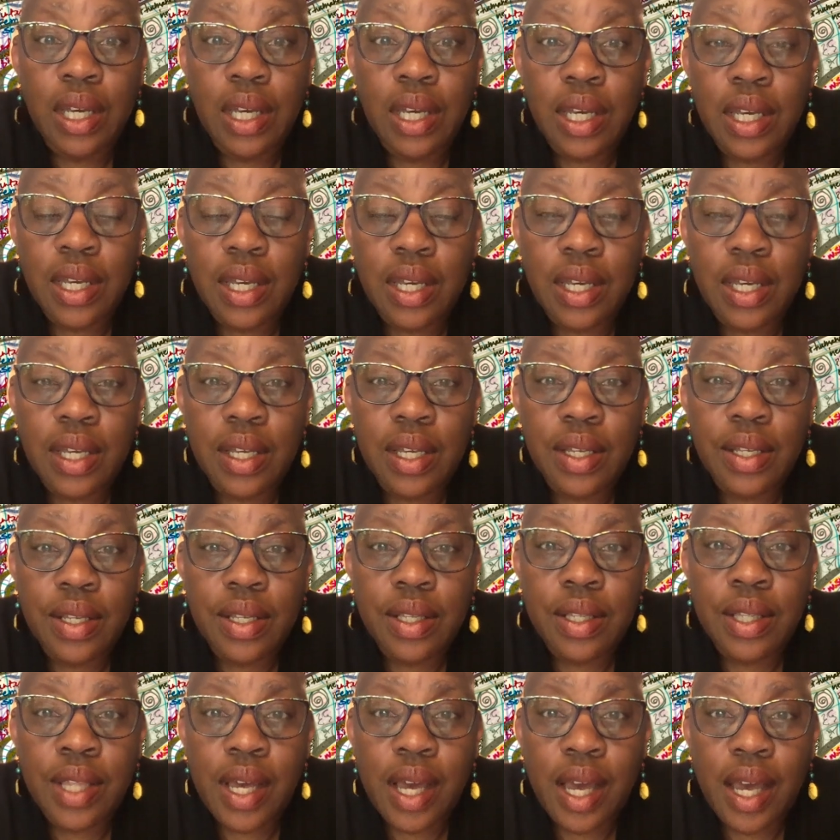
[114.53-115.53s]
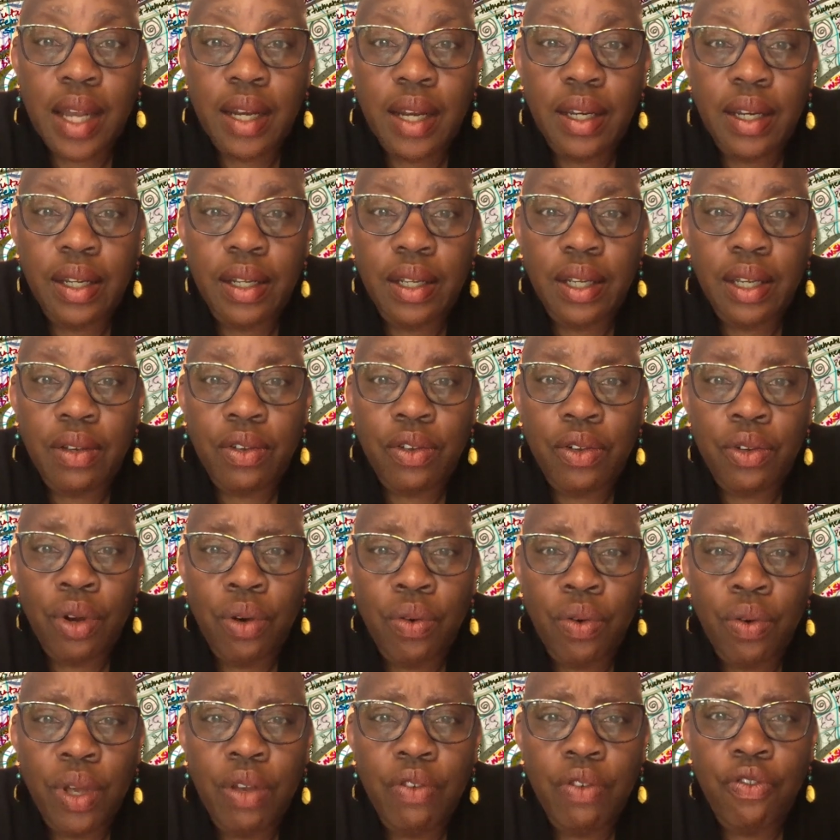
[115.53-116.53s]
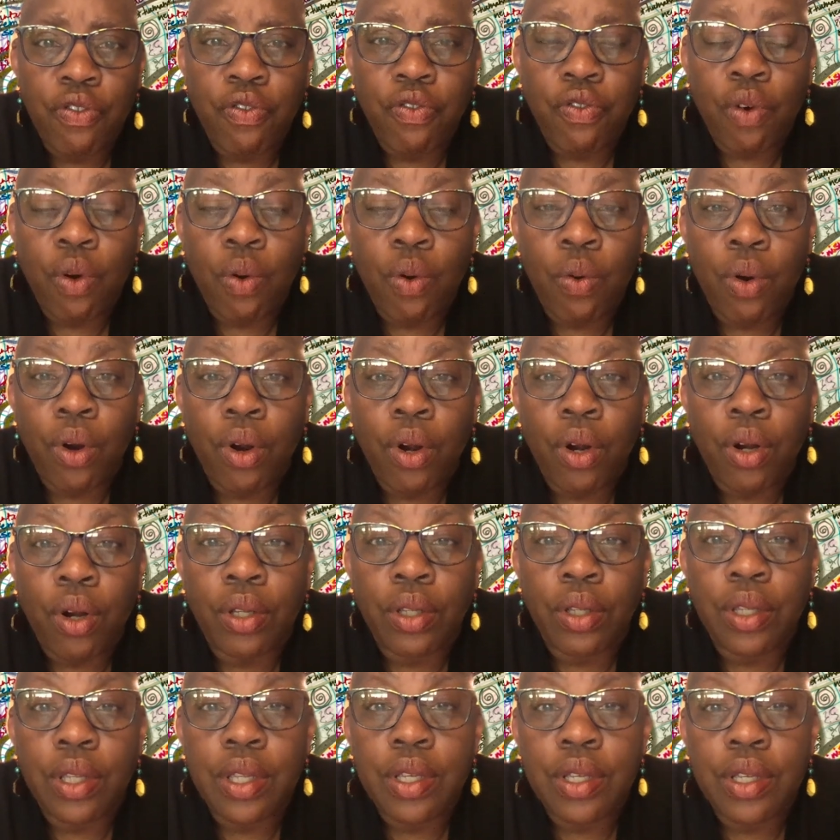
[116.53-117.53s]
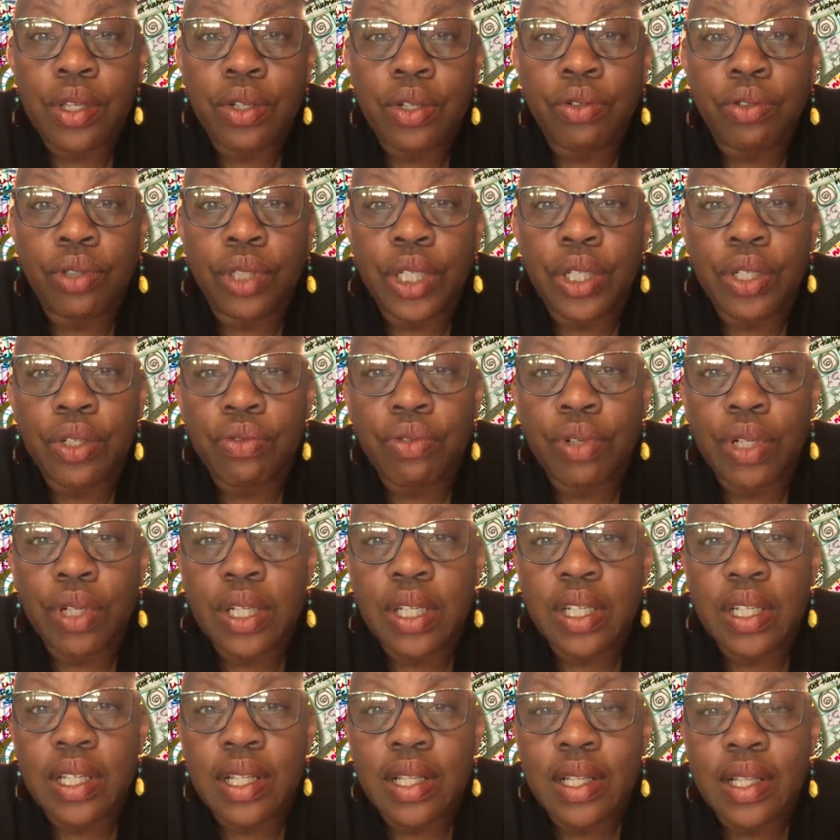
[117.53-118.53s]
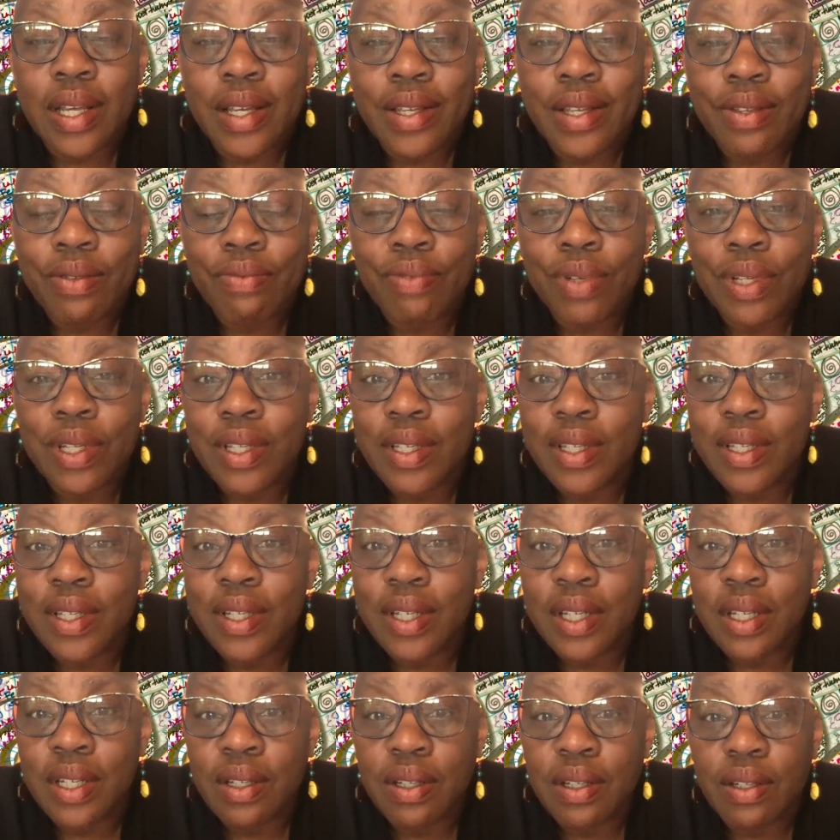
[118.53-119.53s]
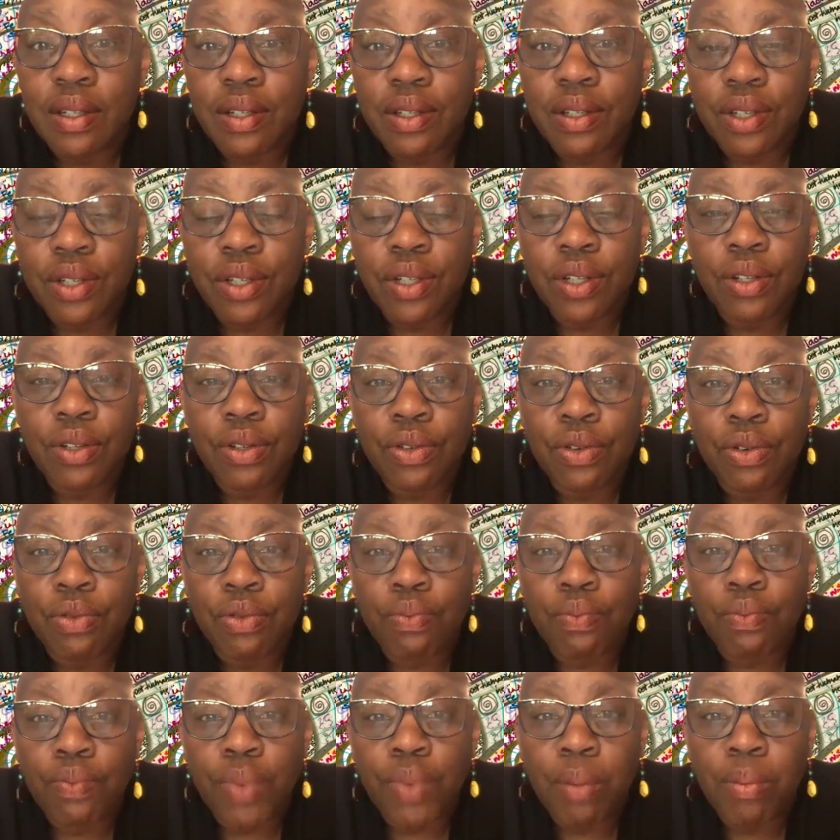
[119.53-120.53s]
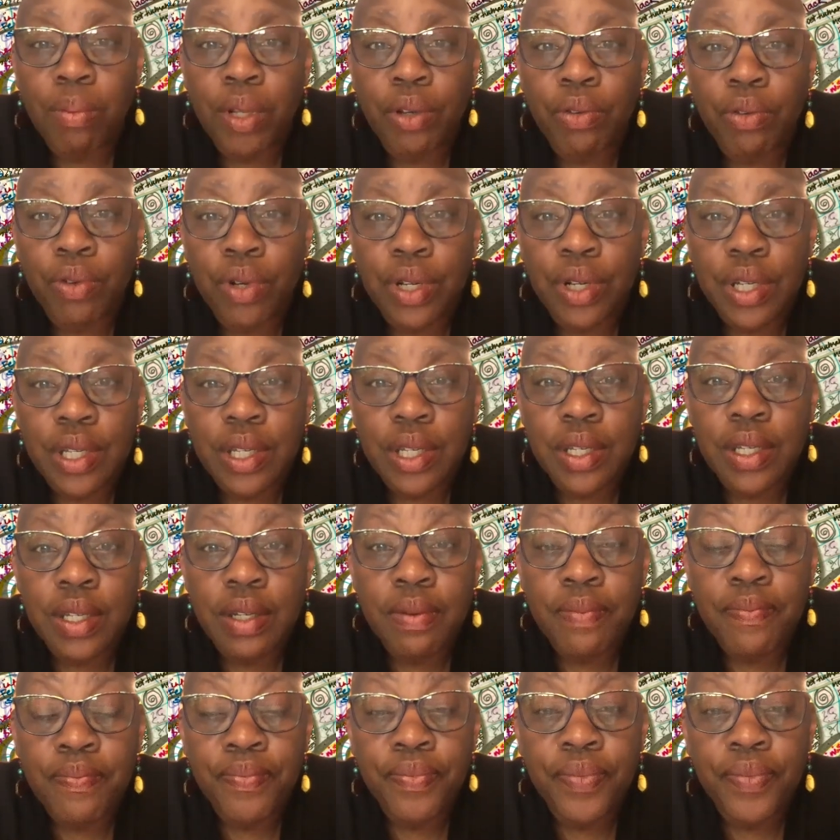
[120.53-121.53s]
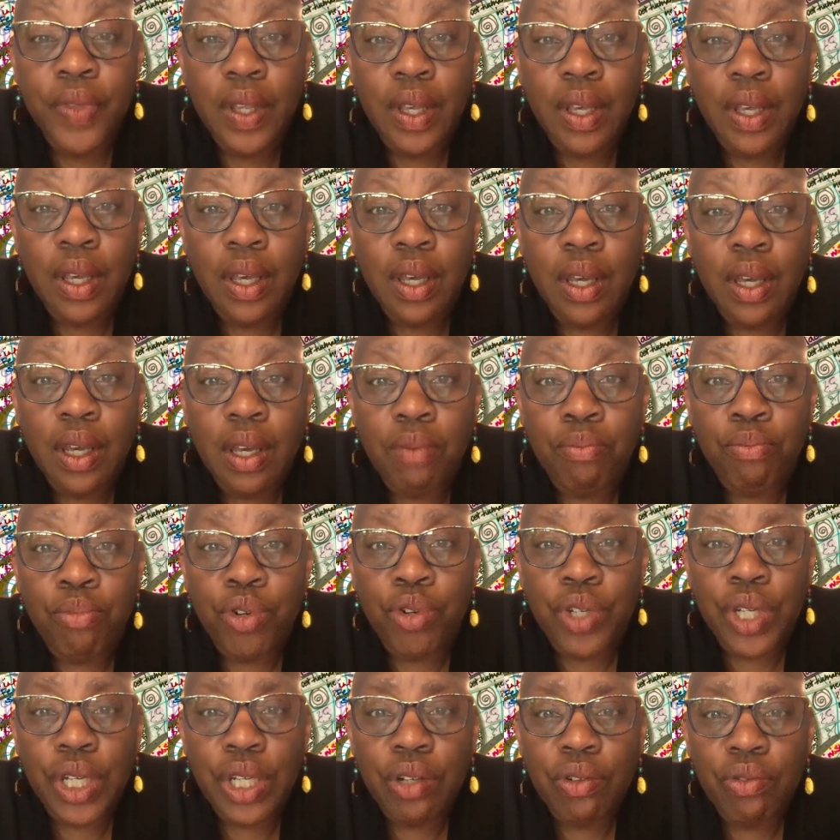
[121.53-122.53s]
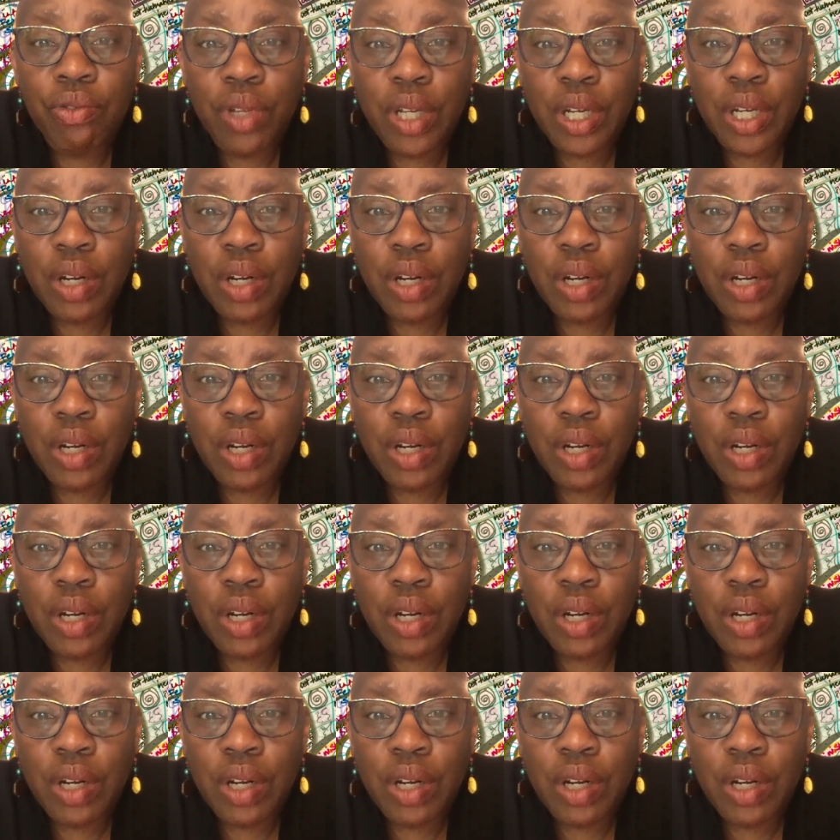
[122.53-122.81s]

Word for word: is that going forward, the school district is less resistant to public criticism, particularly